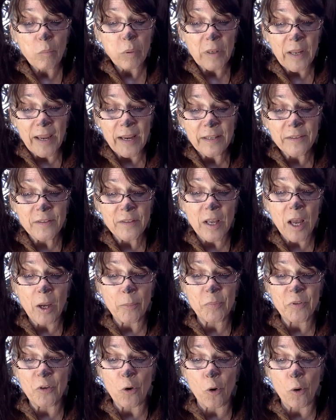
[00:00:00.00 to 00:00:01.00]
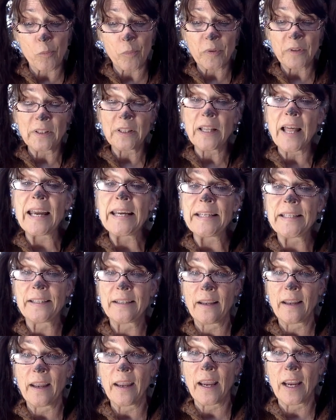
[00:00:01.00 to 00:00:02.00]
Plants absorb light
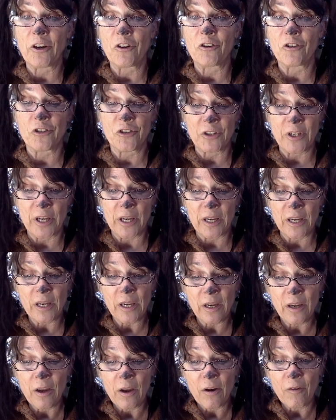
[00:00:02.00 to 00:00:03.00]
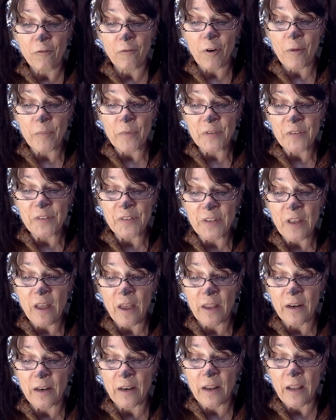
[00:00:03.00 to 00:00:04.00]
energy from the
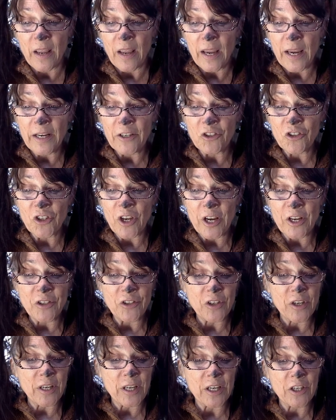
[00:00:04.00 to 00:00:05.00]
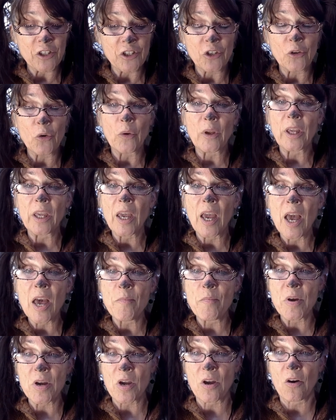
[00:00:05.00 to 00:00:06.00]
sun and change it into
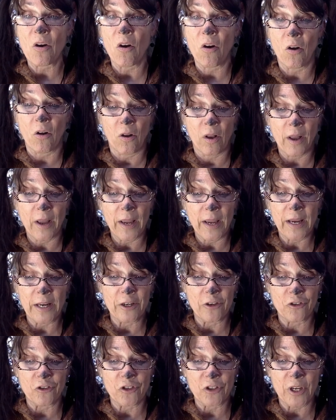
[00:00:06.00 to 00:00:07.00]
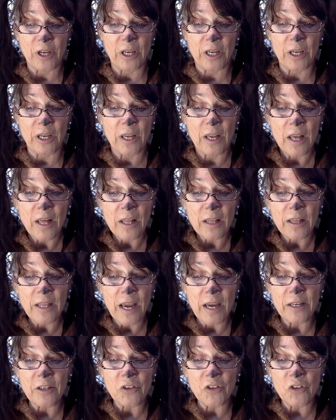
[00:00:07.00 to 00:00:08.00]
chemical energy
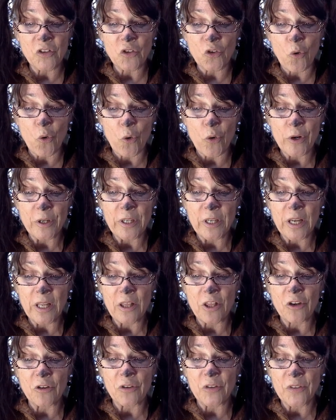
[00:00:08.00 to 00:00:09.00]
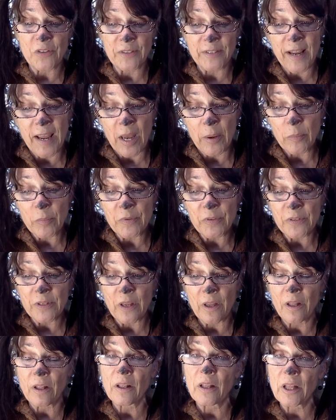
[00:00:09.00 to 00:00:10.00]
that is stored in their stems,
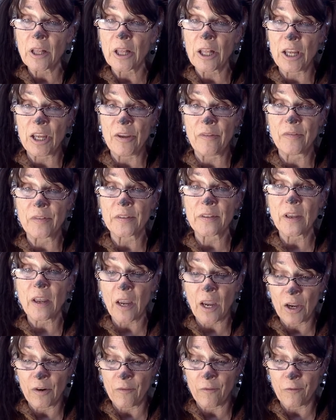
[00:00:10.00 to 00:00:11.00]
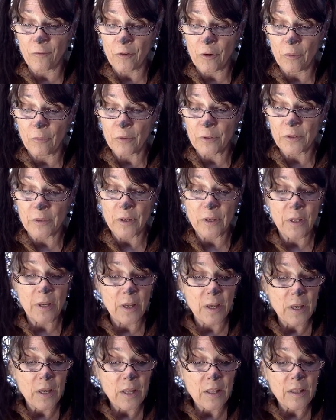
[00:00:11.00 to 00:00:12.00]
leaves, and fruit.
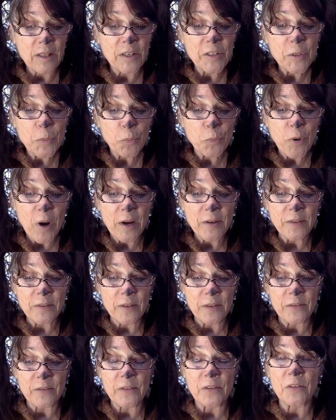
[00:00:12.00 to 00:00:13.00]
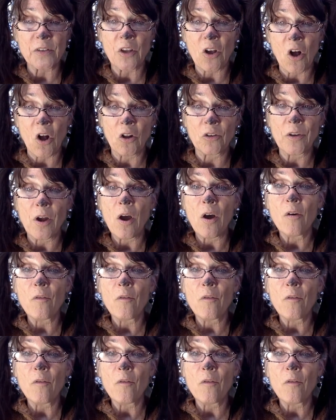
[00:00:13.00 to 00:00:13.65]
This process is called